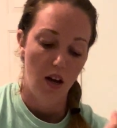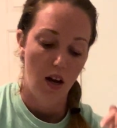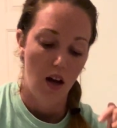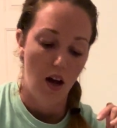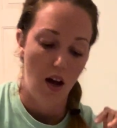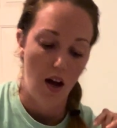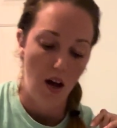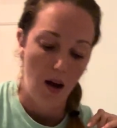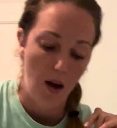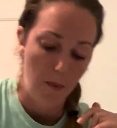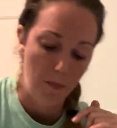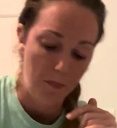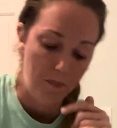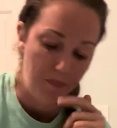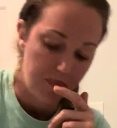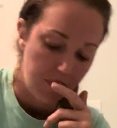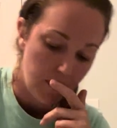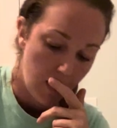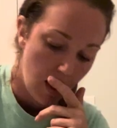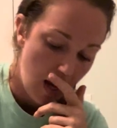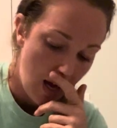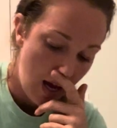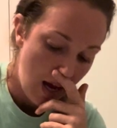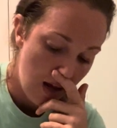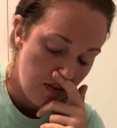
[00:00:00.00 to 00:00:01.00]
And
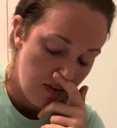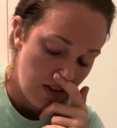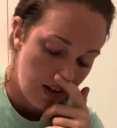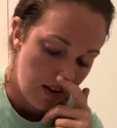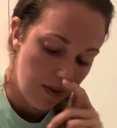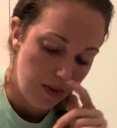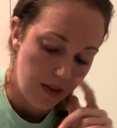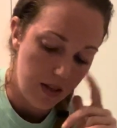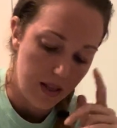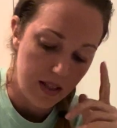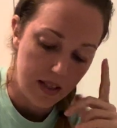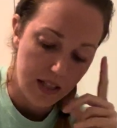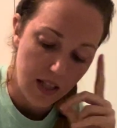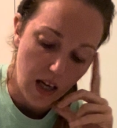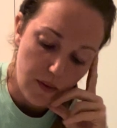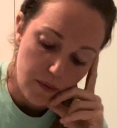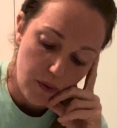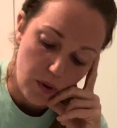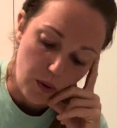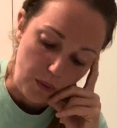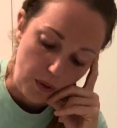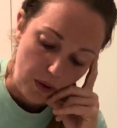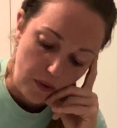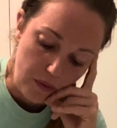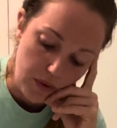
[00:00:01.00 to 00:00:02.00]
then the
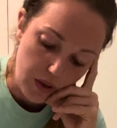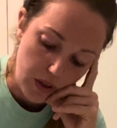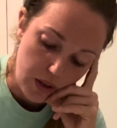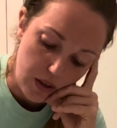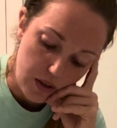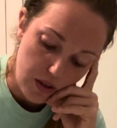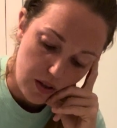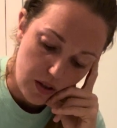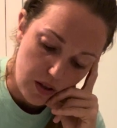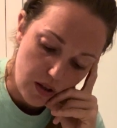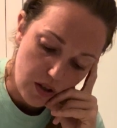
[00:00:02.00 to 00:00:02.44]
Devil reversed.